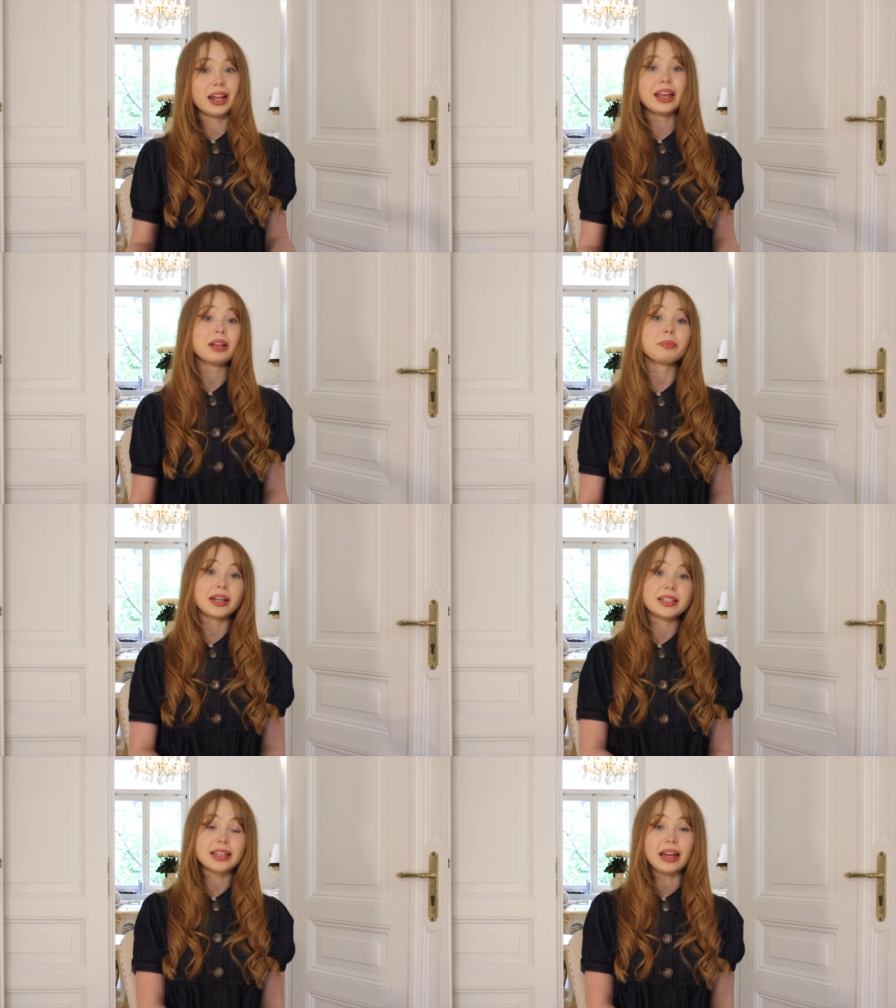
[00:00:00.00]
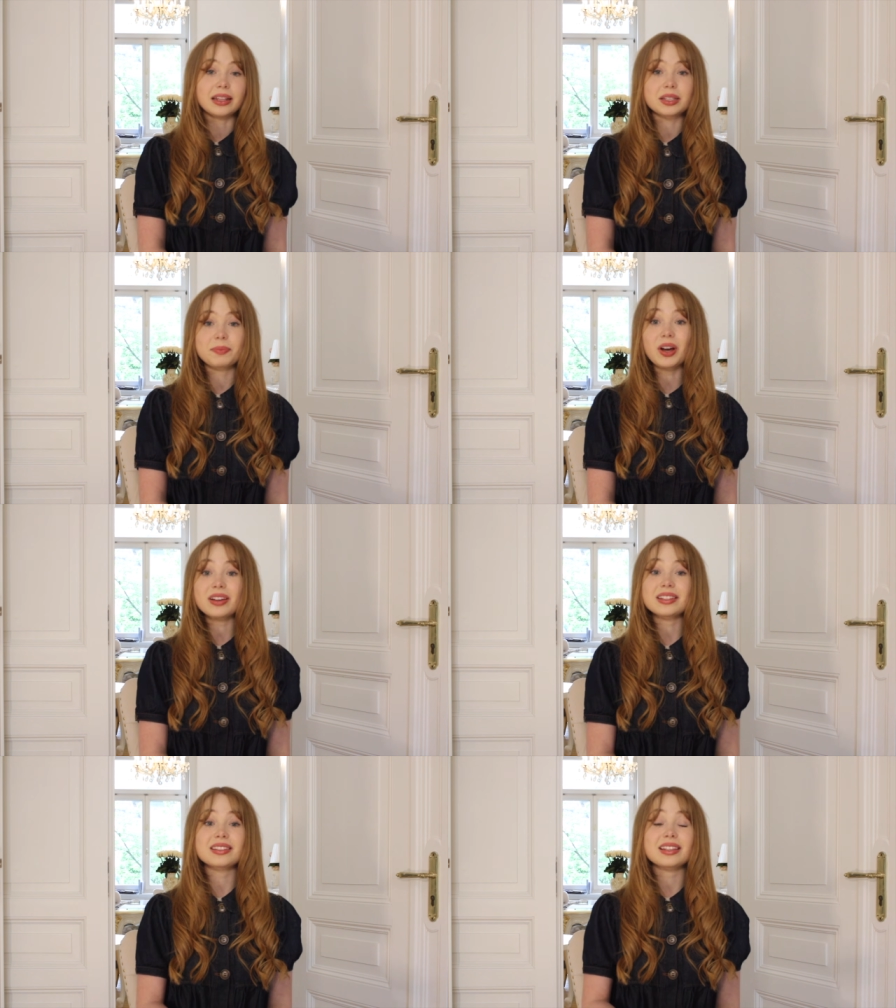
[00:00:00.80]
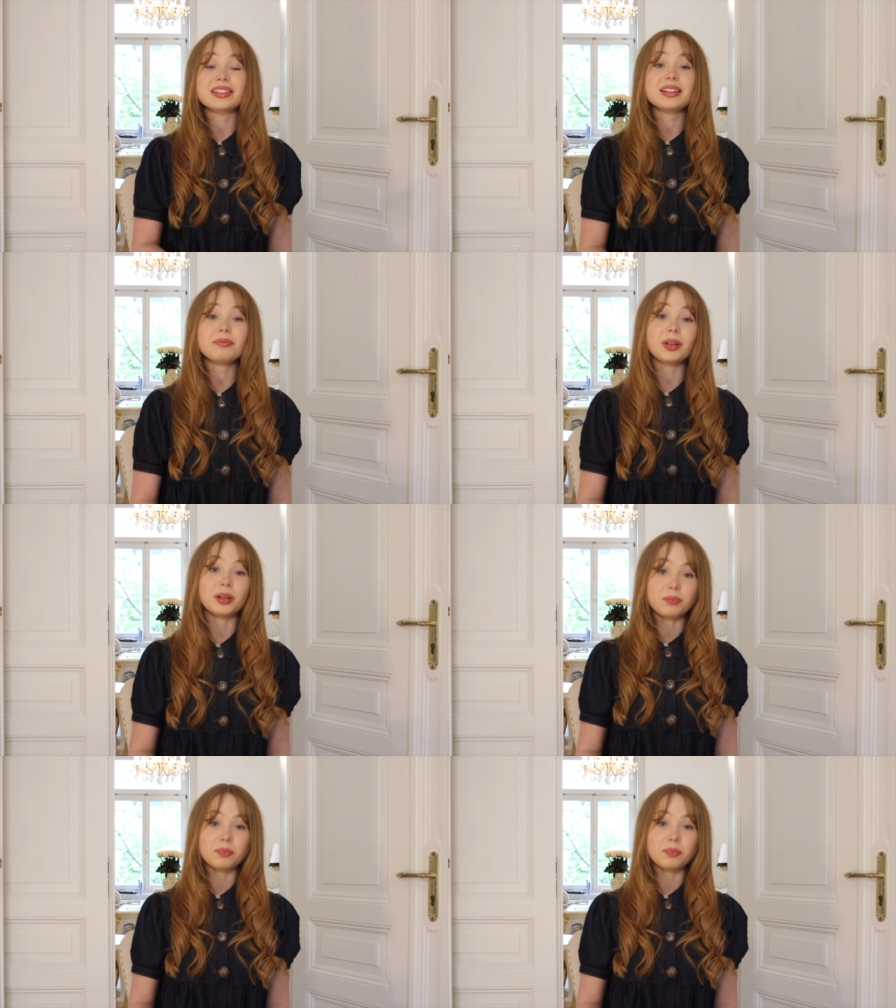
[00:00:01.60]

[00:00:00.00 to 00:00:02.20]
and that makes sense, because it's simply